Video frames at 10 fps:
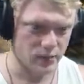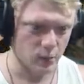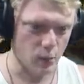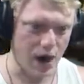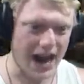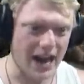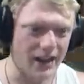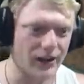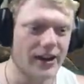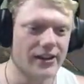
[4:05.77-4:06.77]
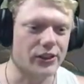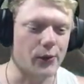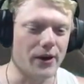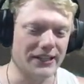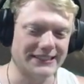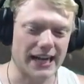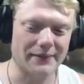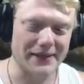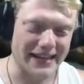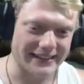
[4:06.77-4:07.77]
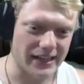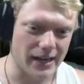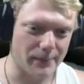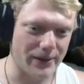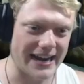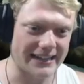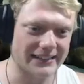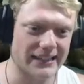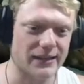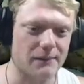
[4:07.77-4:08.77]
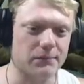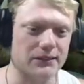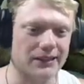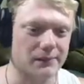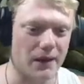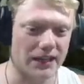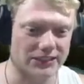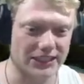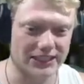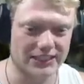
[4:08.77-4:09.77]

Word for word: Wow, the one time they had the upper hand and they completely botched it.